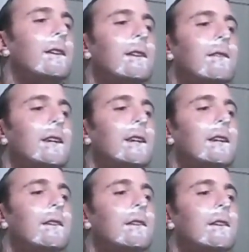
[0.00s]
There we
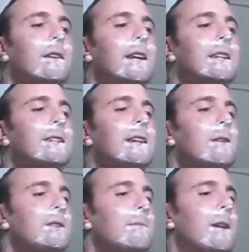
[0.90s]
go. Neck's
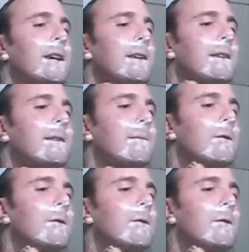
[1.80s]
always my